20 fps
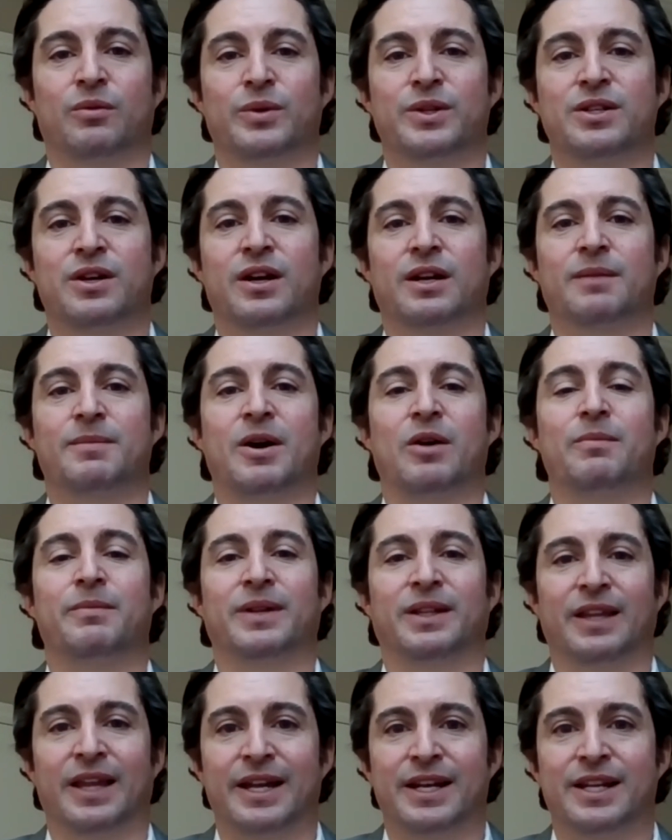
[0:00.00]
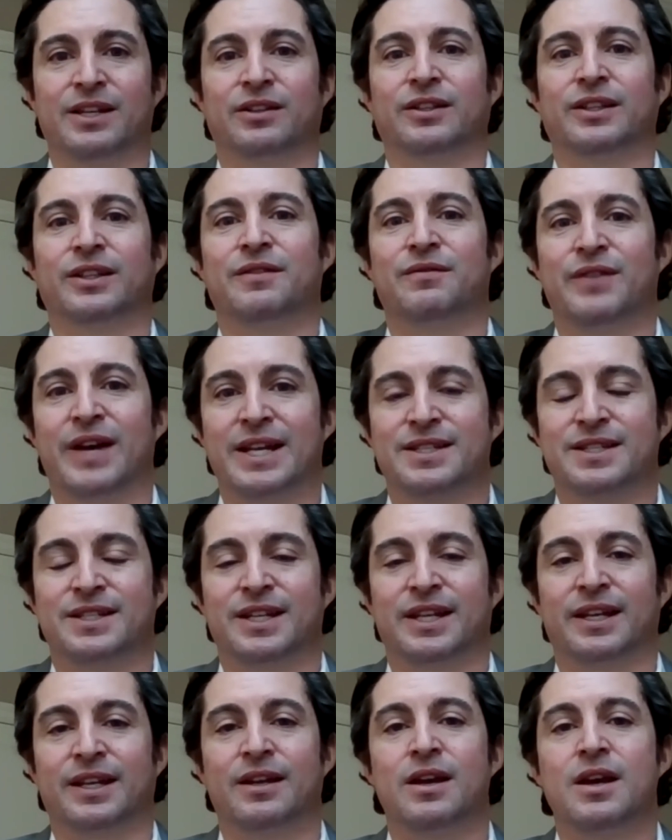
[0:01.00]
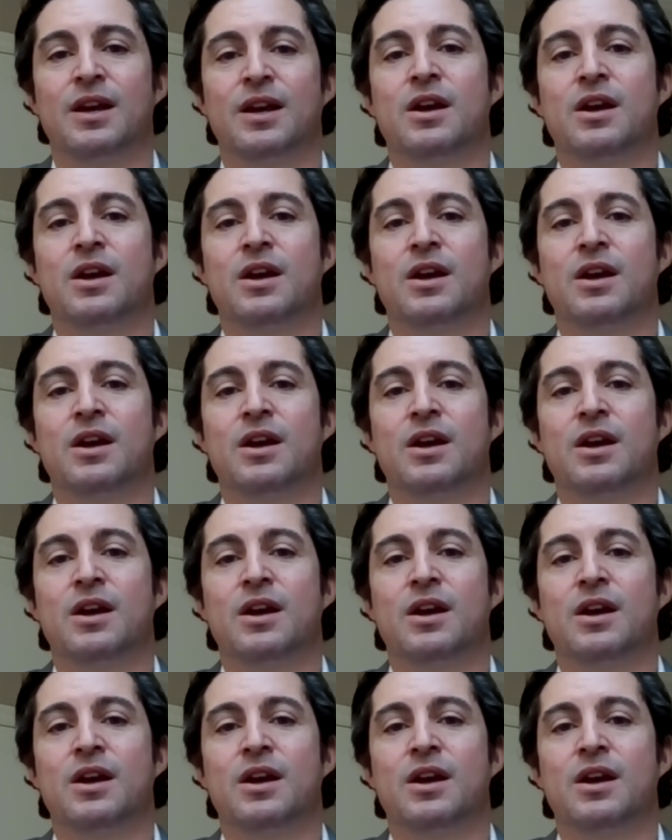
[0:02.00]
we talk about millennial investing.